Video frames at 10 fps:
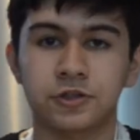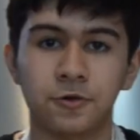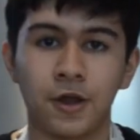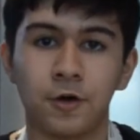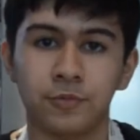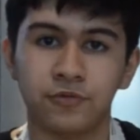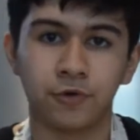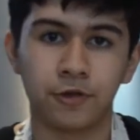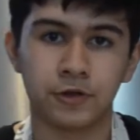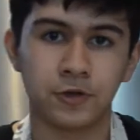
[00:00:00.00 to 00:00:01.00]
now
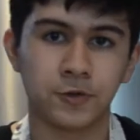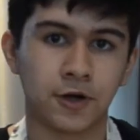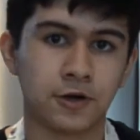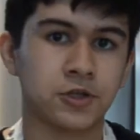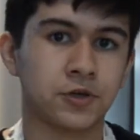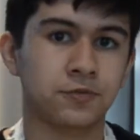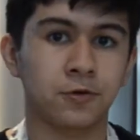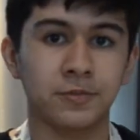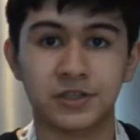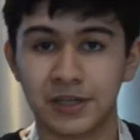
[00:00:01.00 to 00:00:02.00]
before the dough starts to
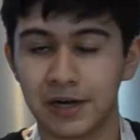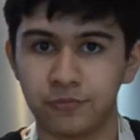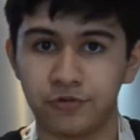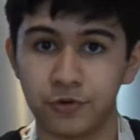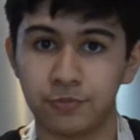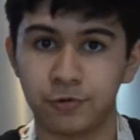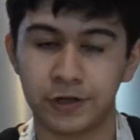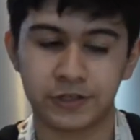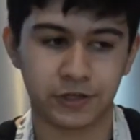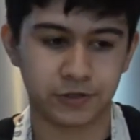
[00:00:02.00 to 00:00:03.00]
form inside of the food
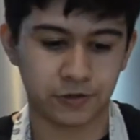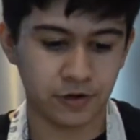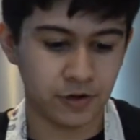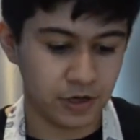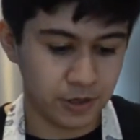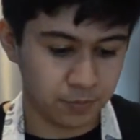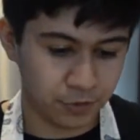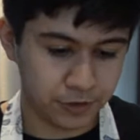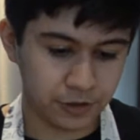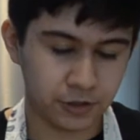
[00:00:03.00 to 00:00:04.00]
processor,
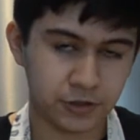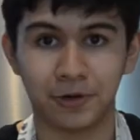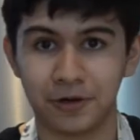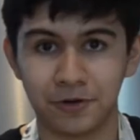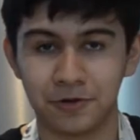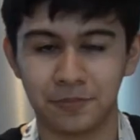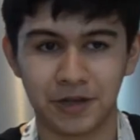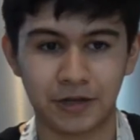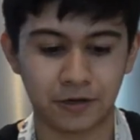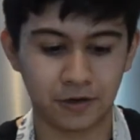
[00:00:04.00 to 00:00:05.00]
put it on whatever you're
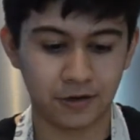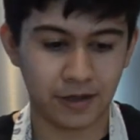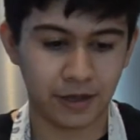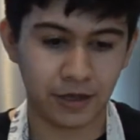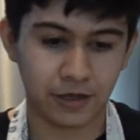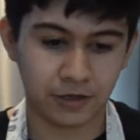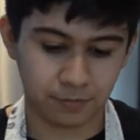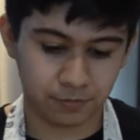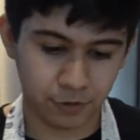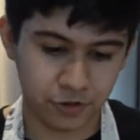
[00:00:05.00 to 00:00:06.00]
baking on and
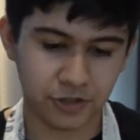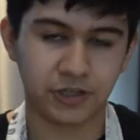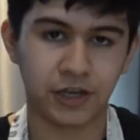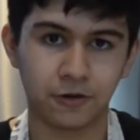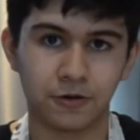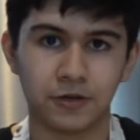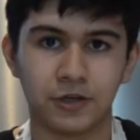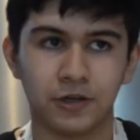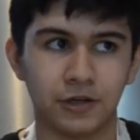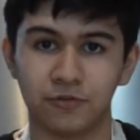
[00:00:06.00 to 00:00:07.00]
mush it together
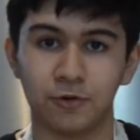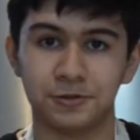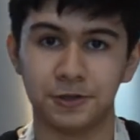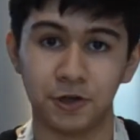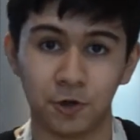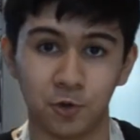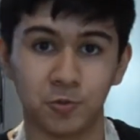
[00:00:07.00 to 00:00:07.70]
until it forms a dough.